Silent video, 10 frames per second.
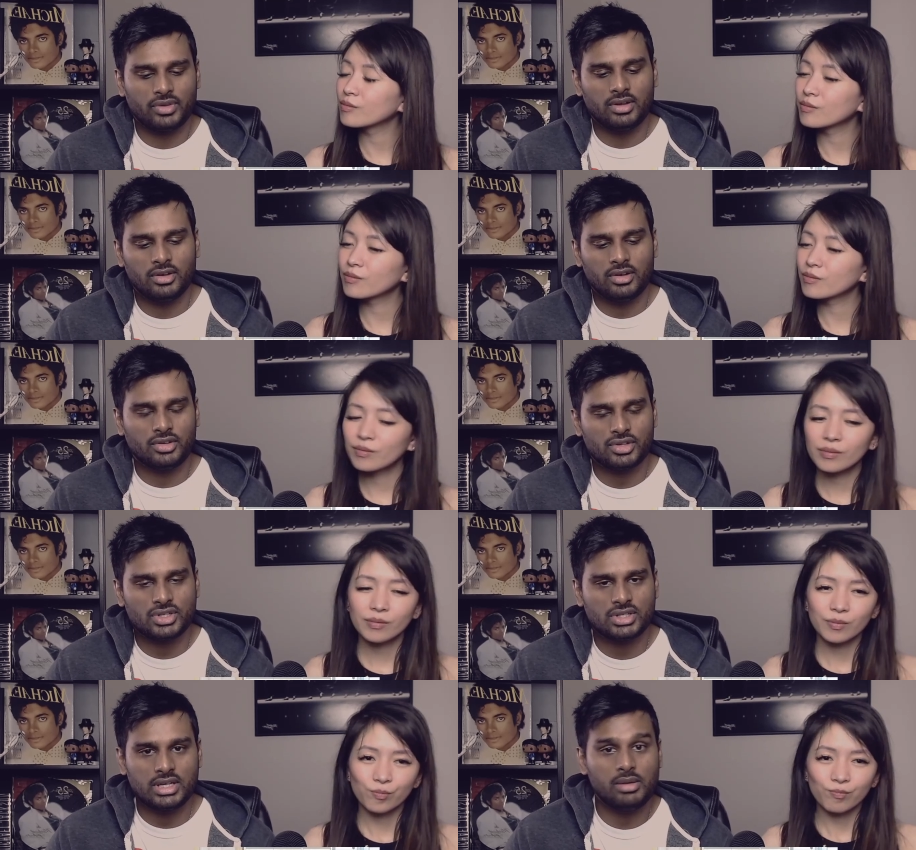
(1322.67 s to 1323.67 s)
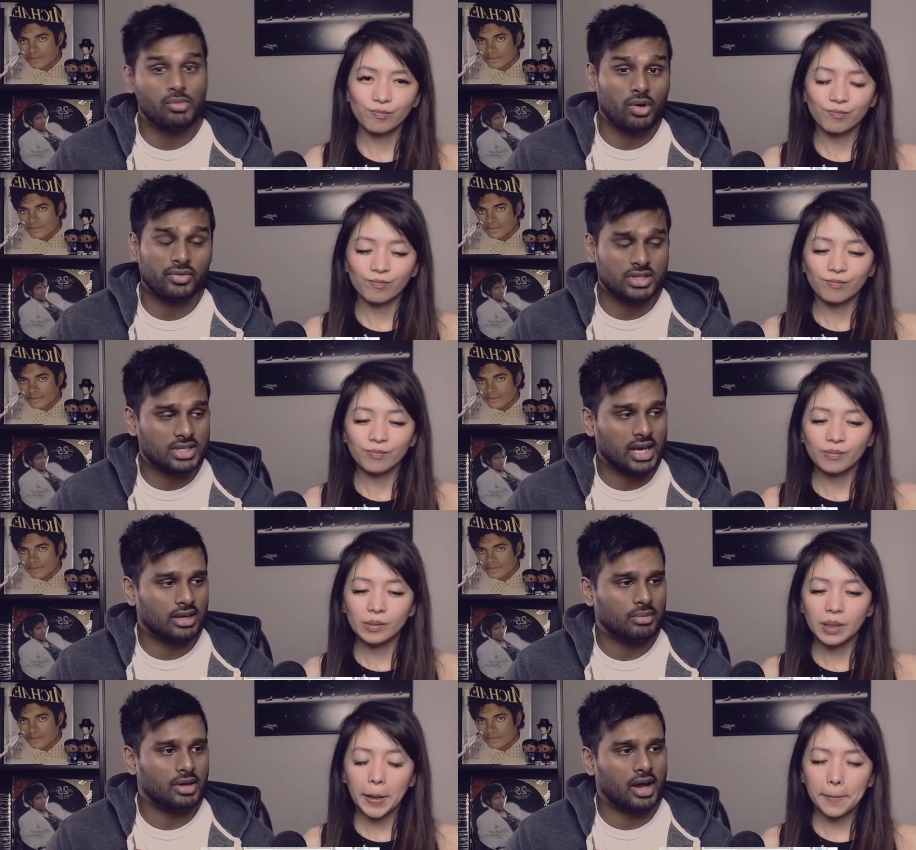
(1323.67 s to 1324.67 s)
Speaker 1: you're you're just seeing more of the
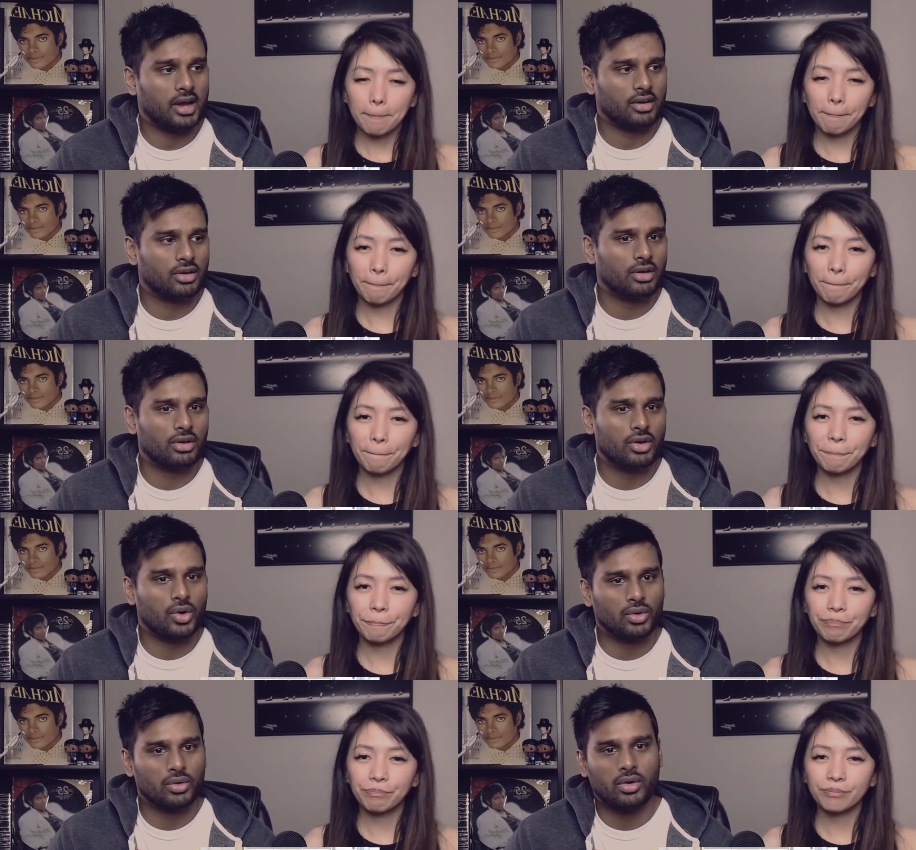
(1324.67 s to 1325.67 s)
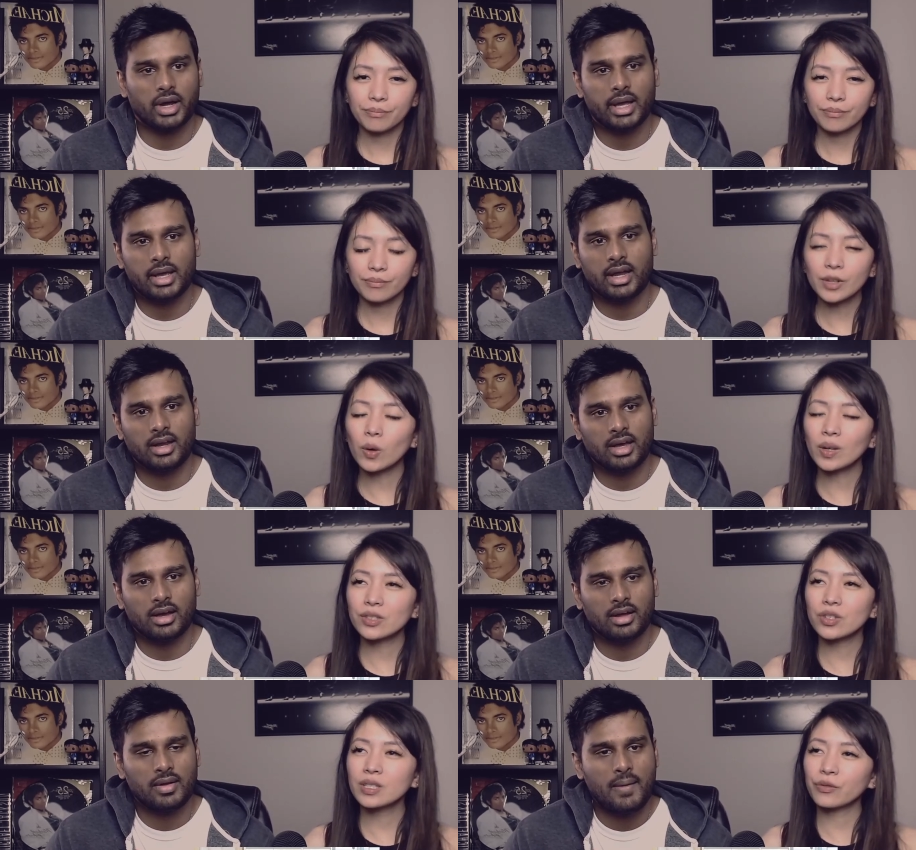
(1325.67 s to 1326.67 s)
psyche behind Kotaro, right? And no,
Speaker 2: he's
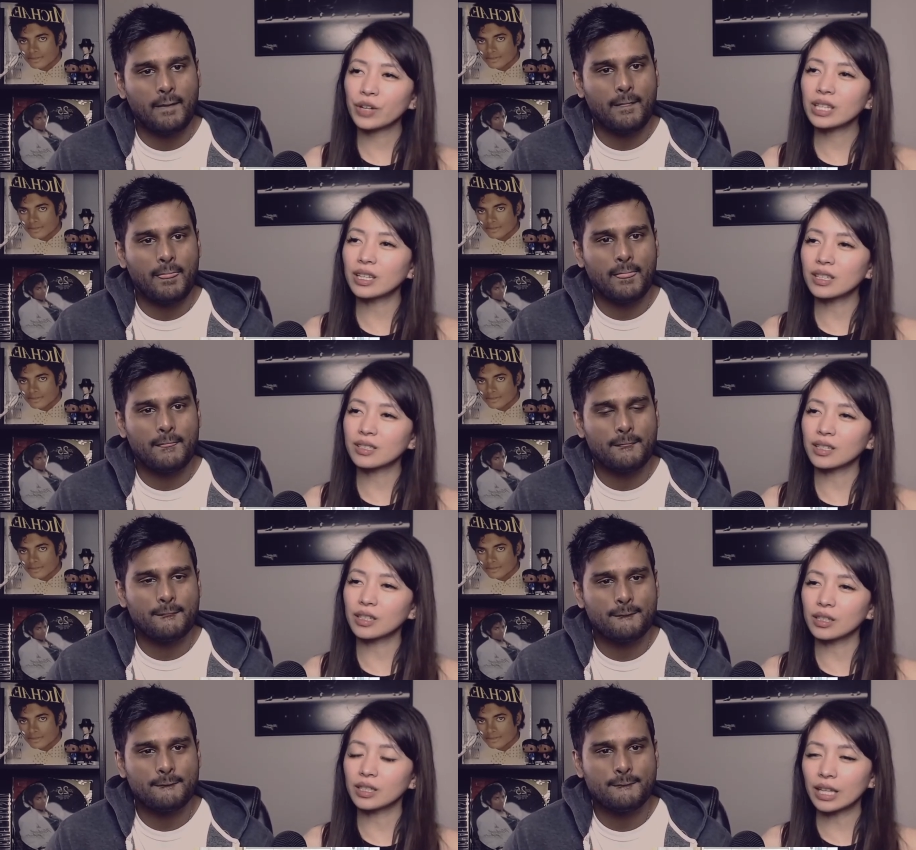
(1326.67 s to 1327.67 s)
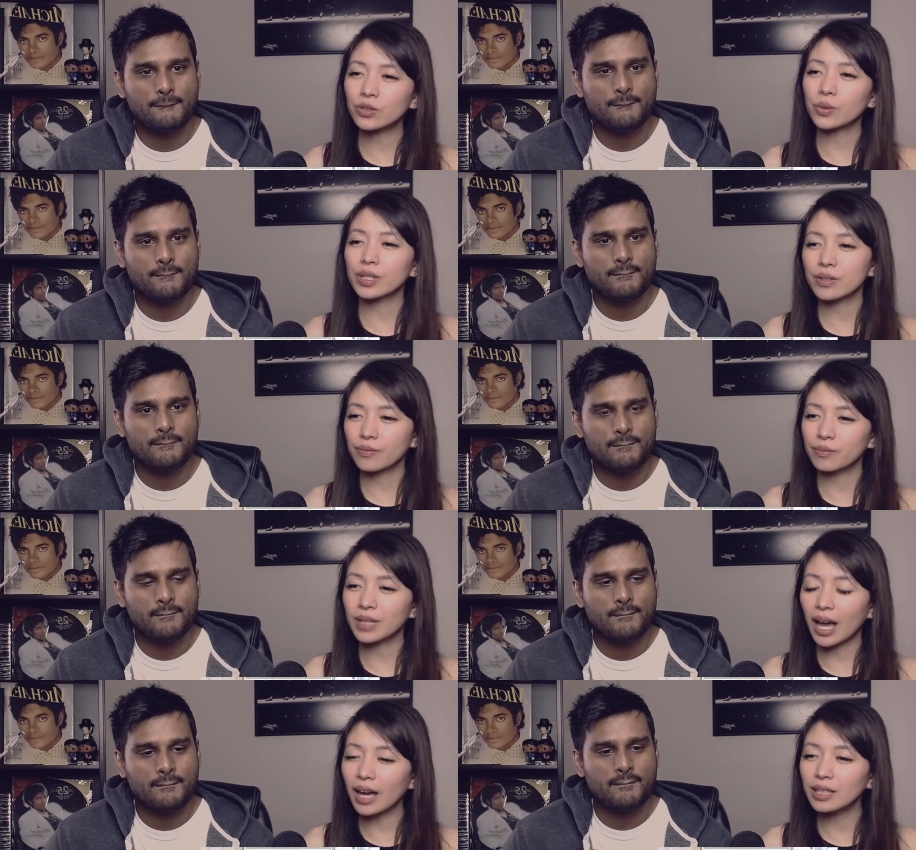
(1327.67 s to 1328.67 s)
just afraid that it's gonna get to his
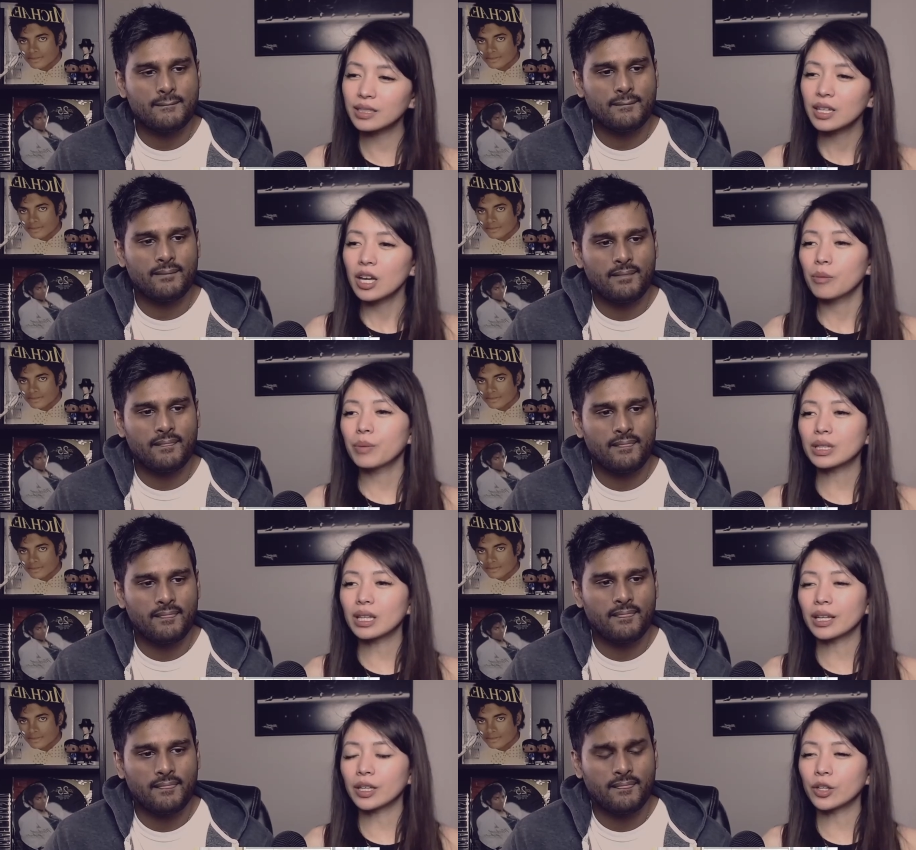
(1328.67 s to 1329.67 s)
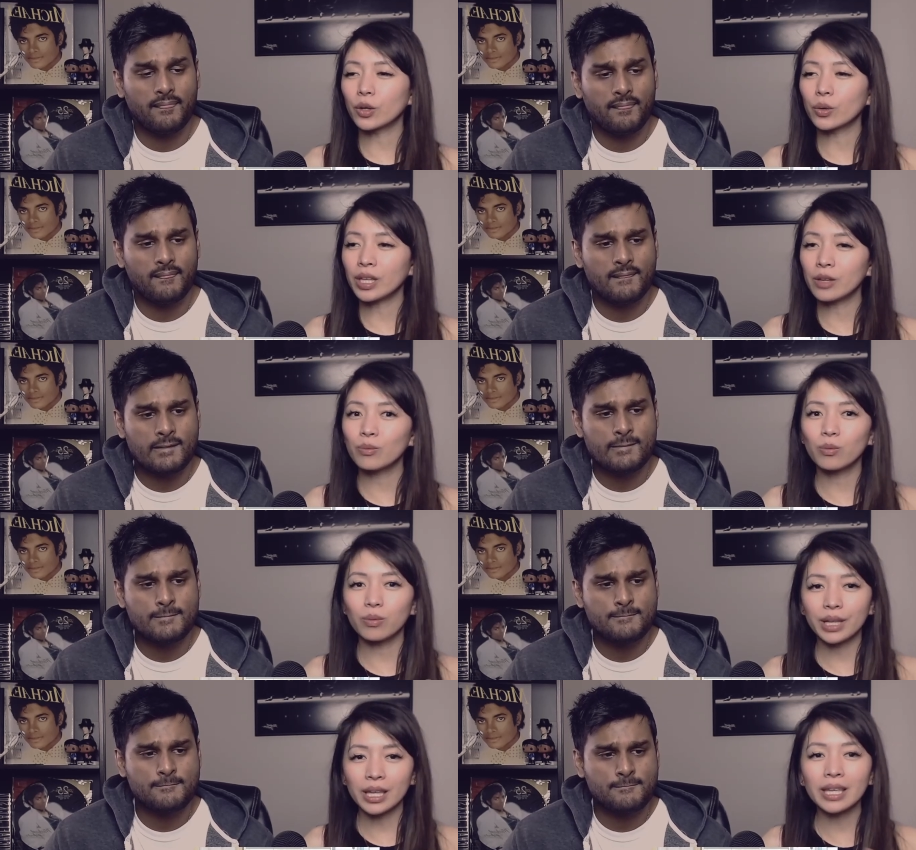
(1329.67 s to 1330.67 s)
dad. But like you know, he
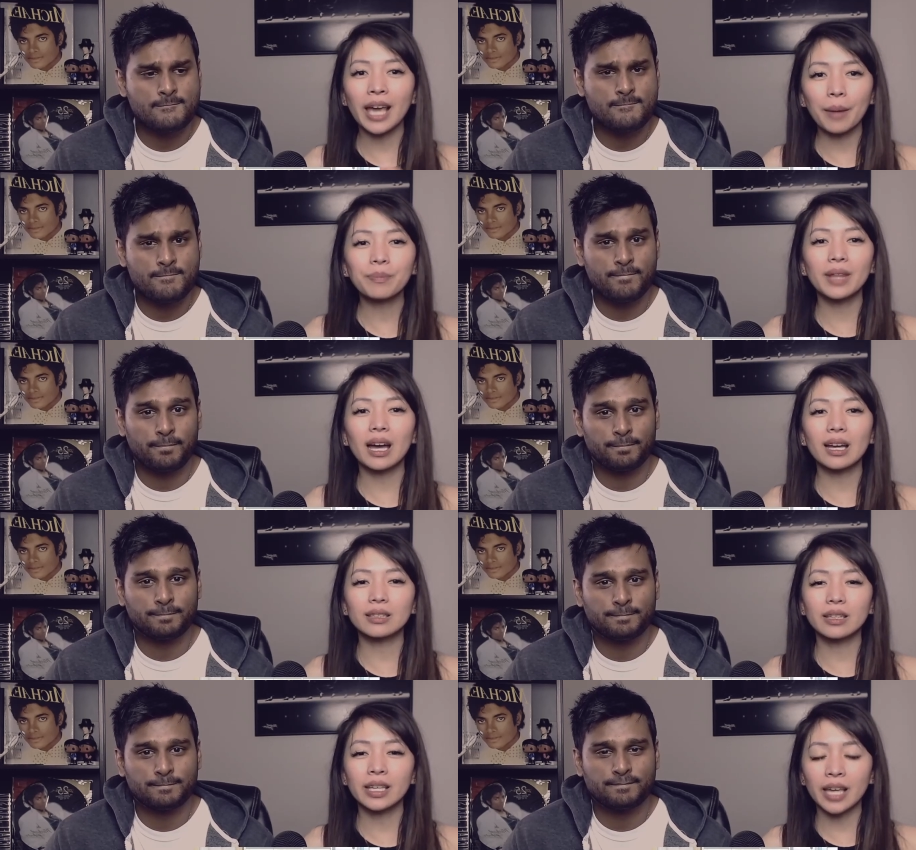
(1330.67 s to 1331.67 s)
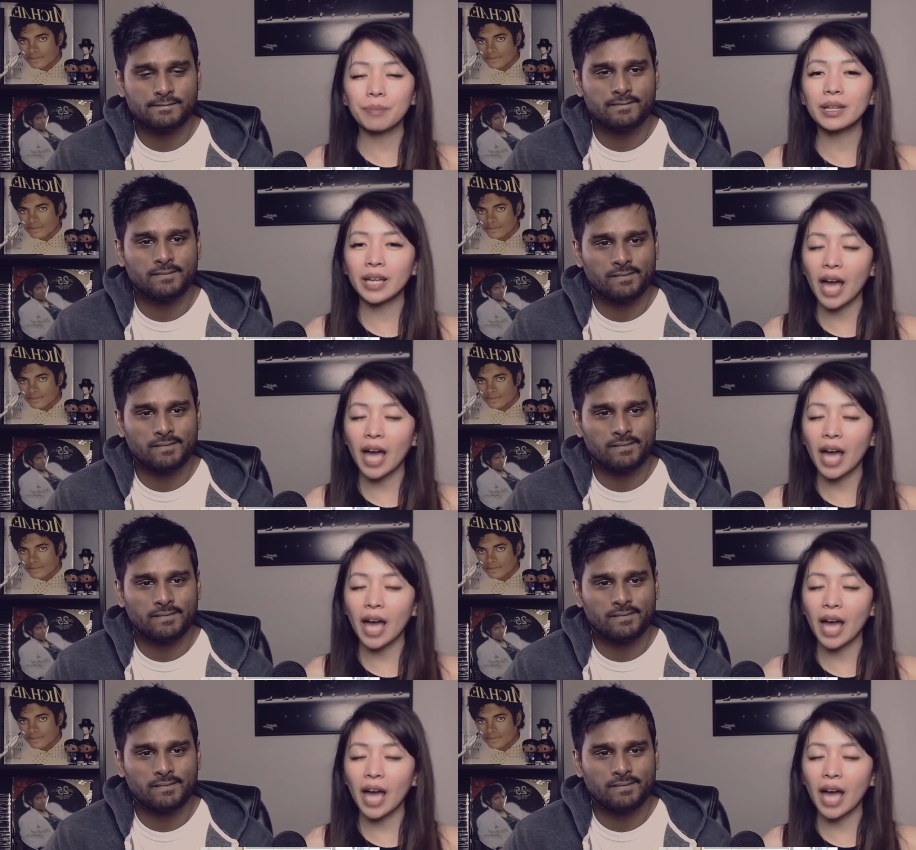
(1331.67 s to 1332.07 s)
he kept that he kept that